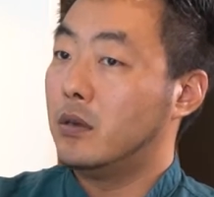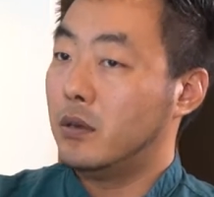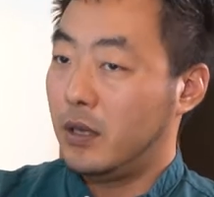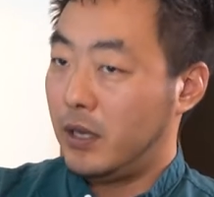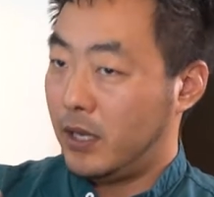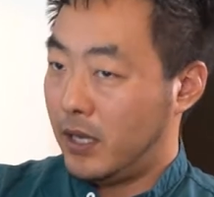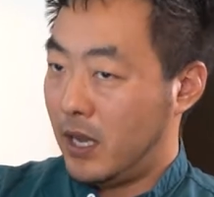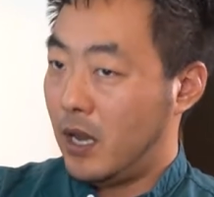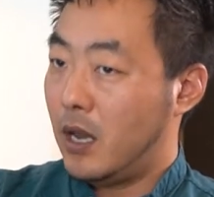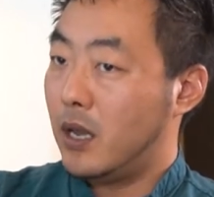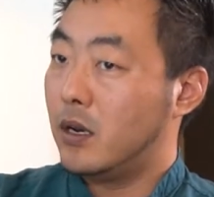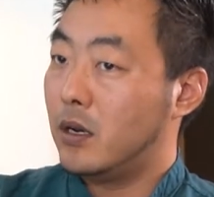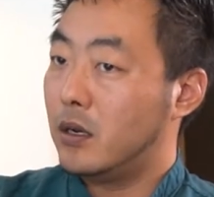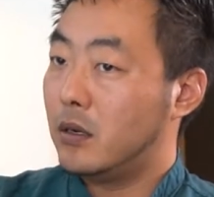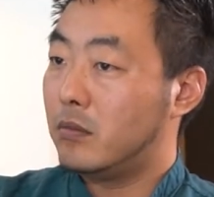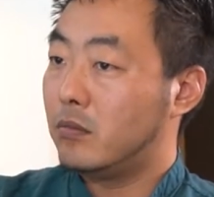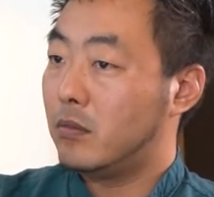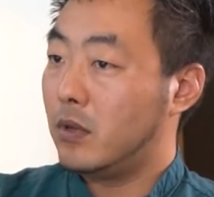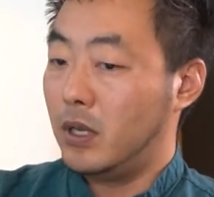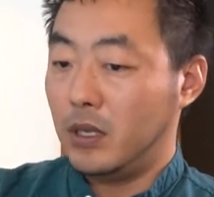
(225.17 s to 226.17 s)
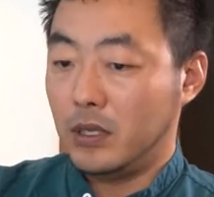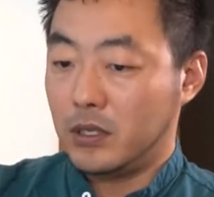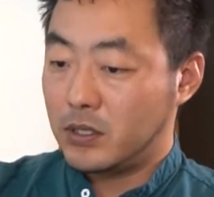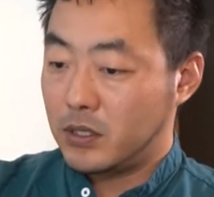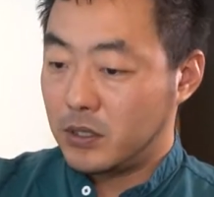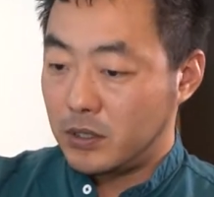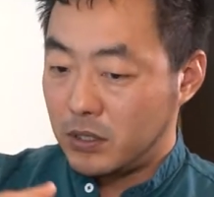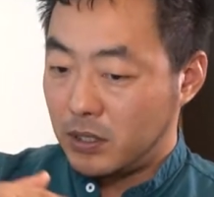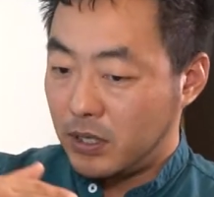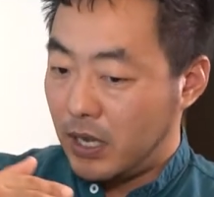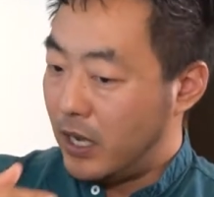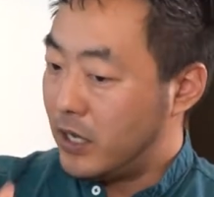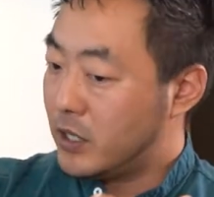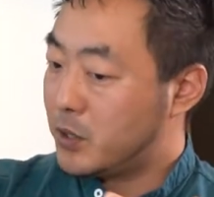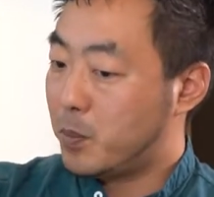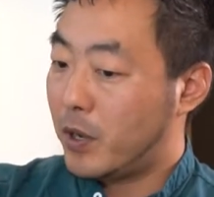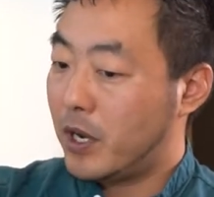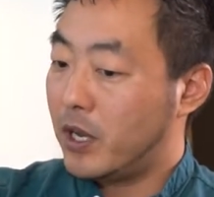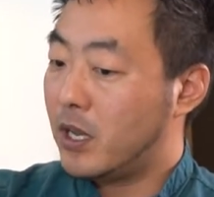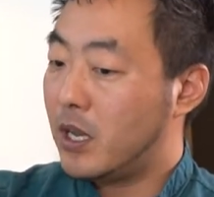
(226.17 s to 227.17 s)
again, it's case
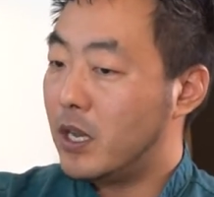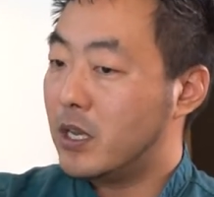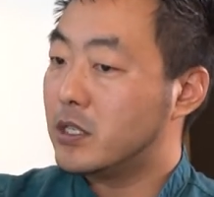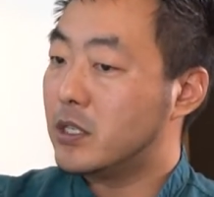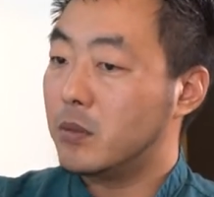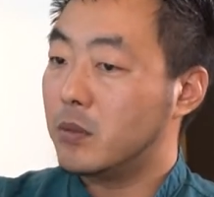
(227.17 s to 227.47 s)
by case.